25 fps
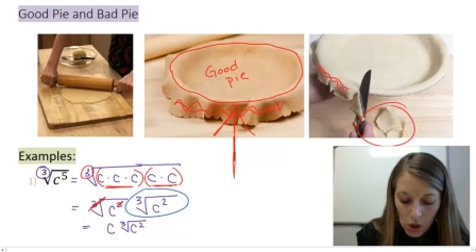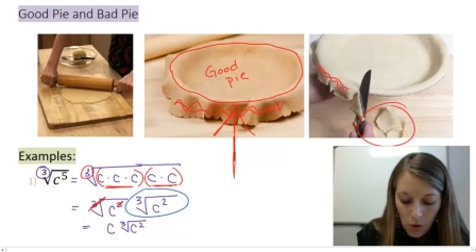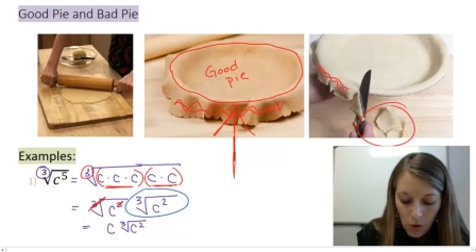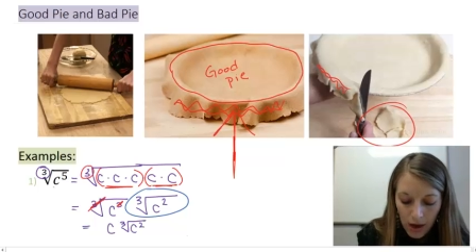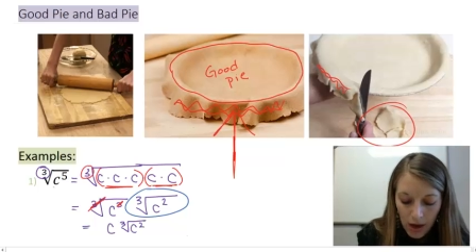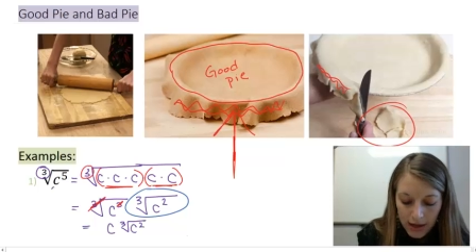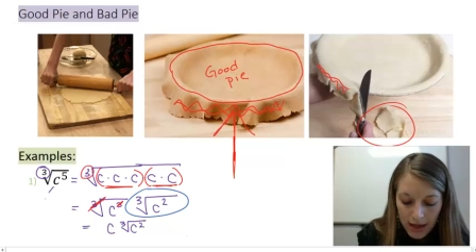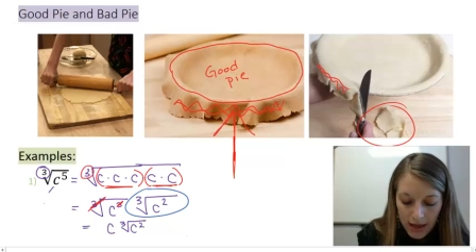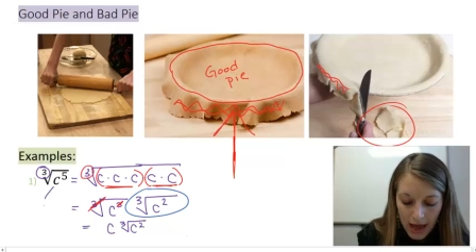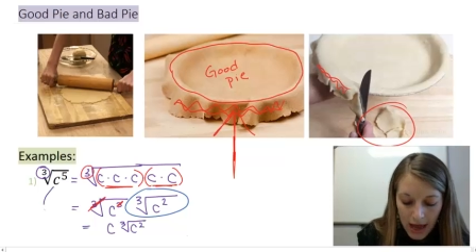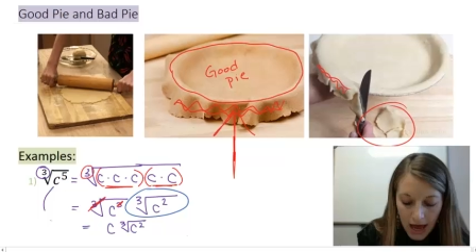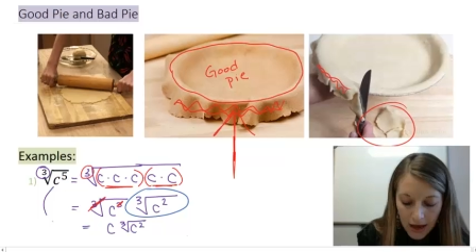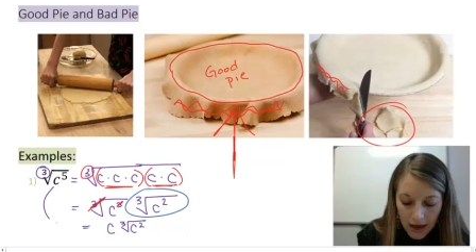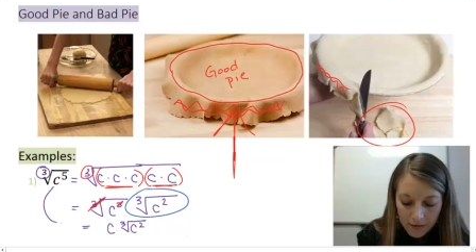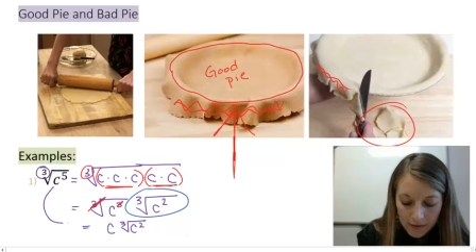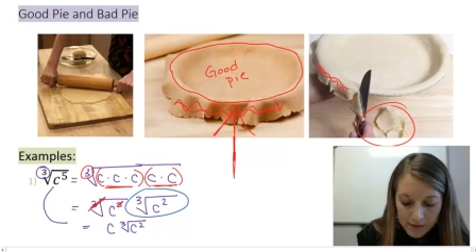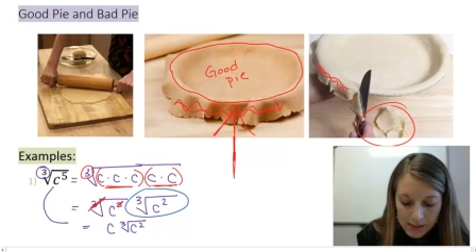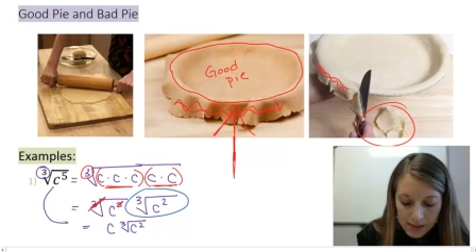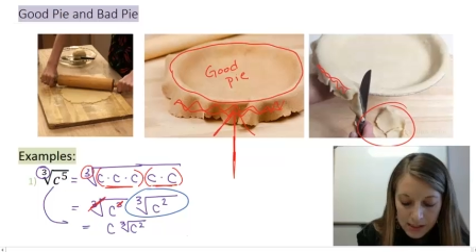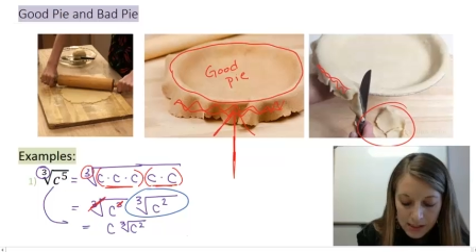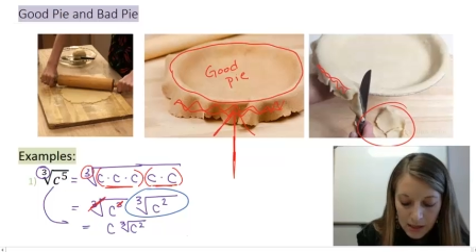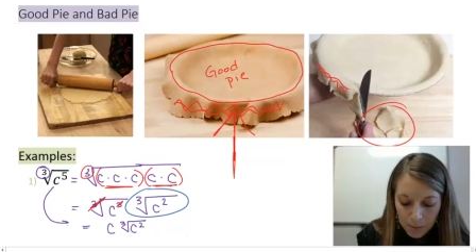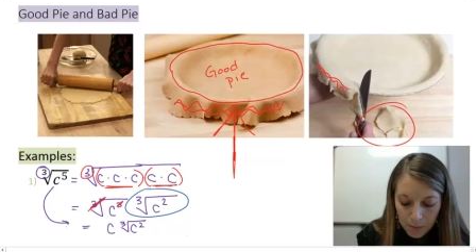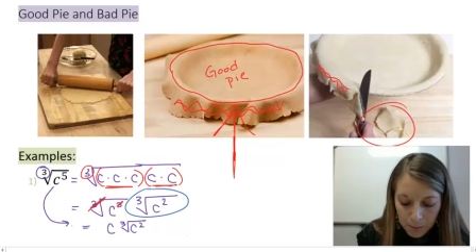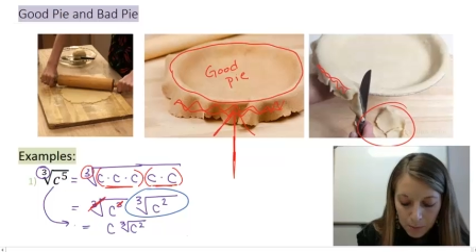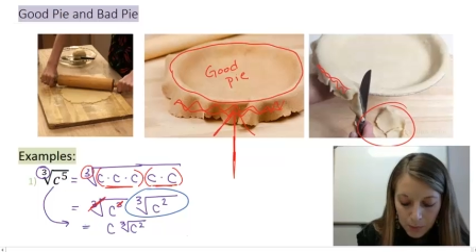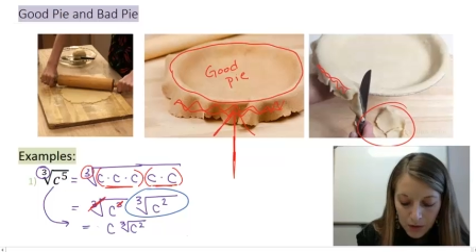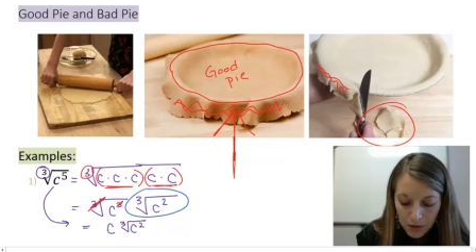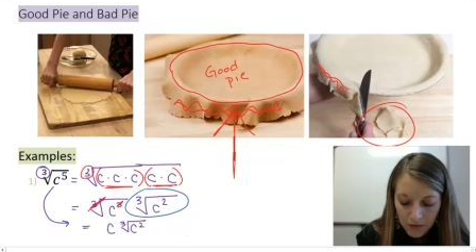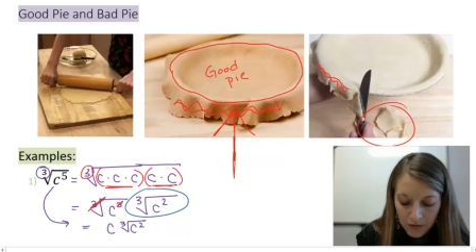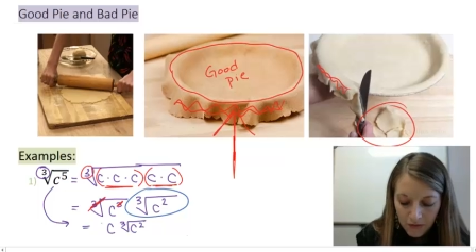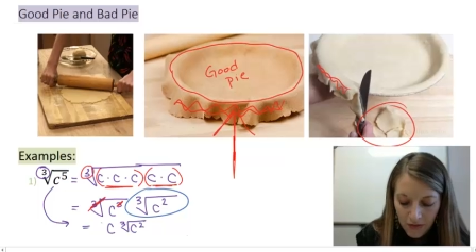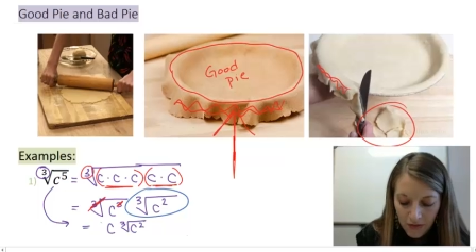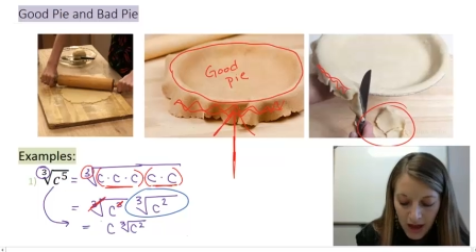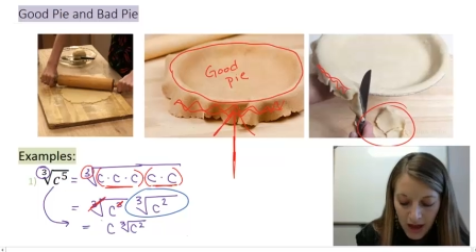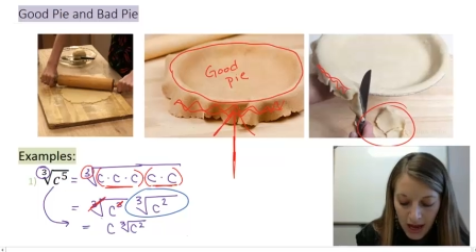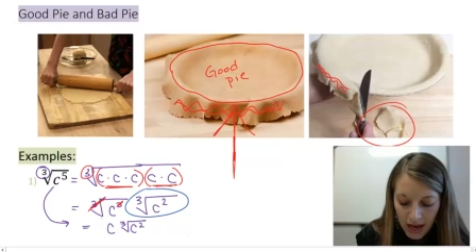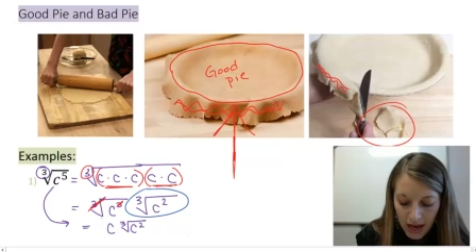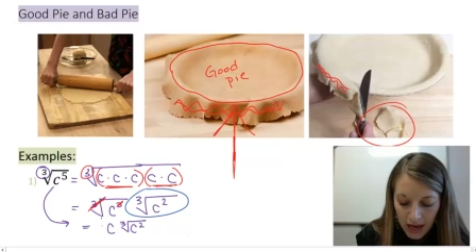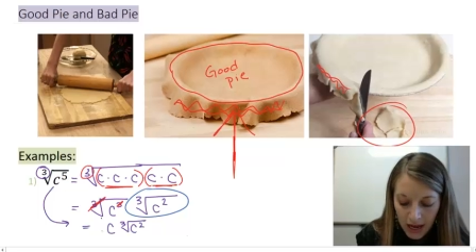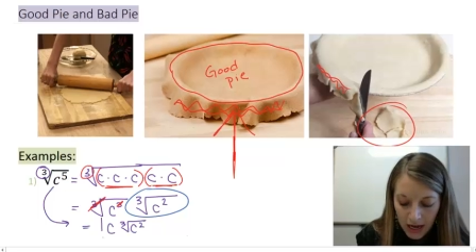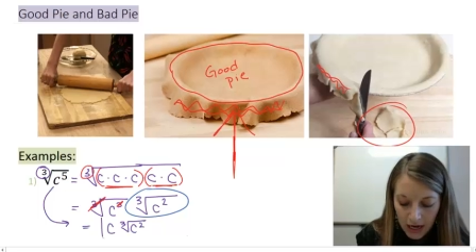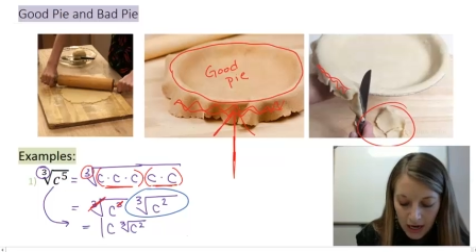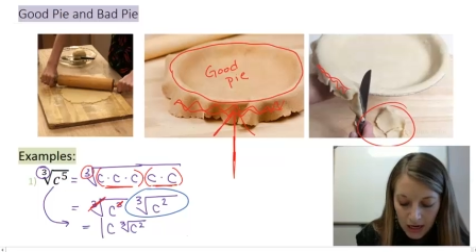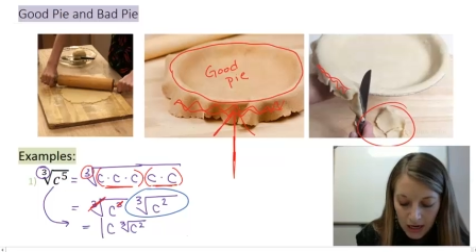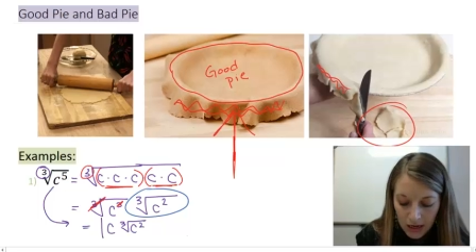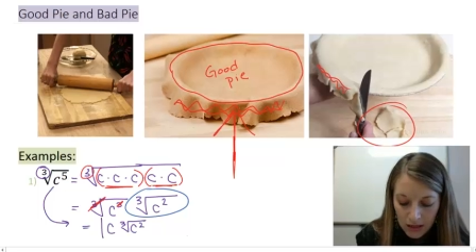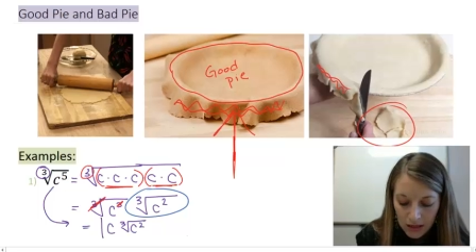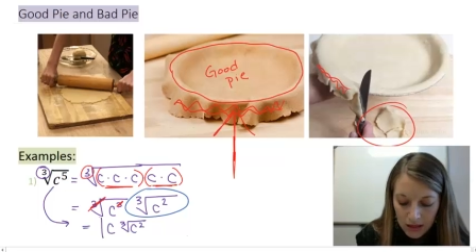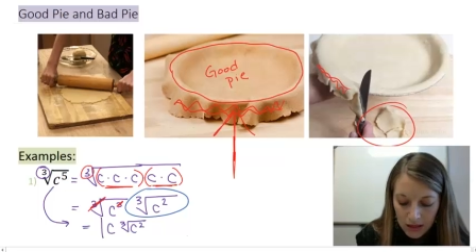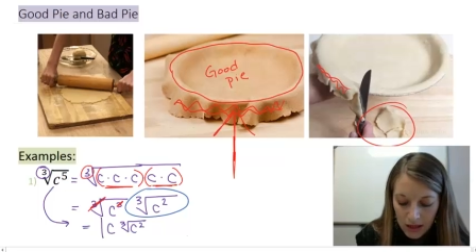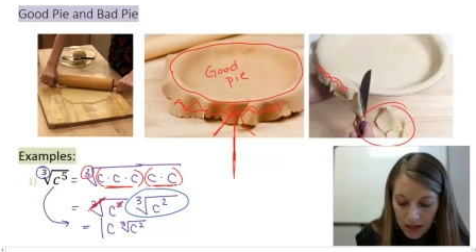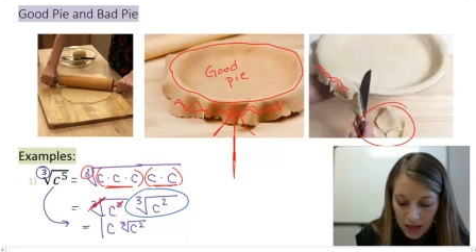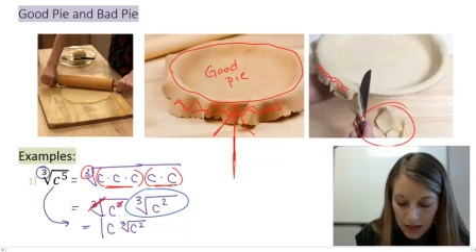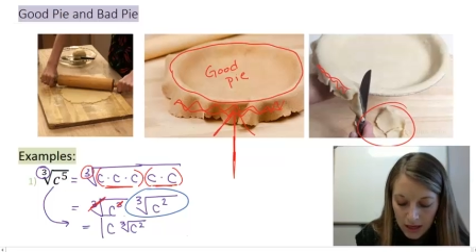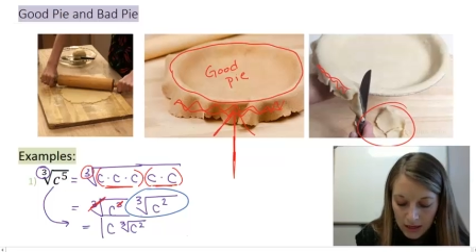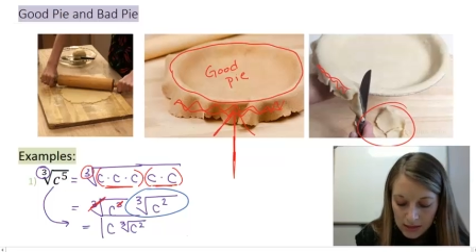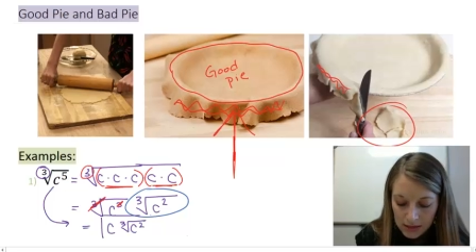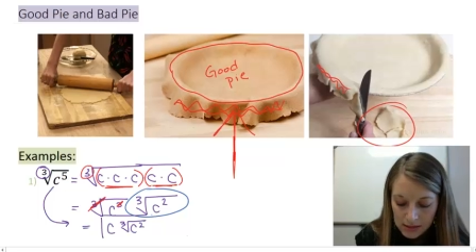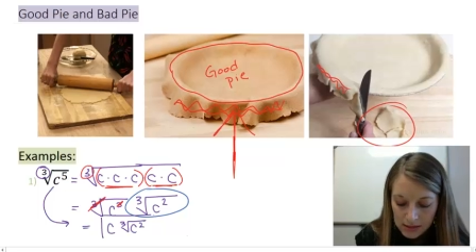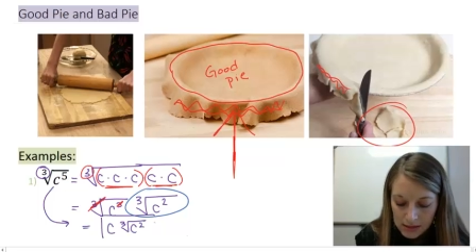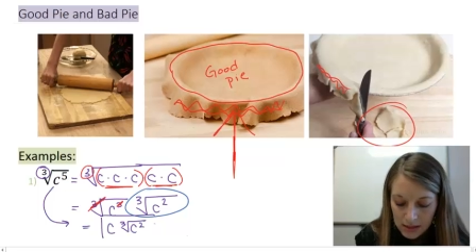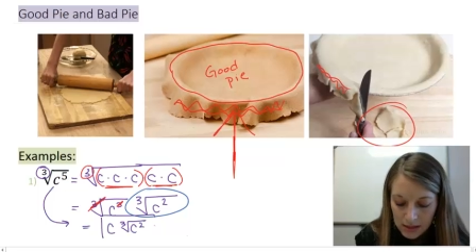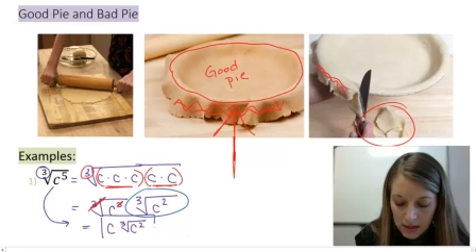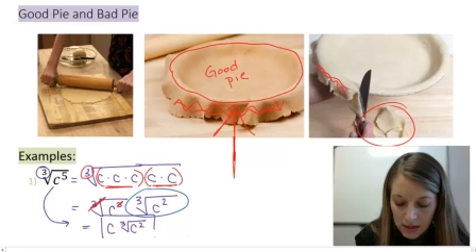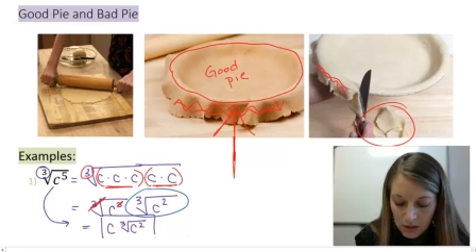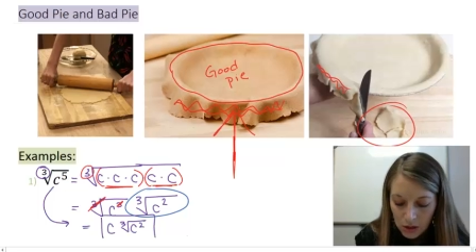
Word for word: So I have simplified this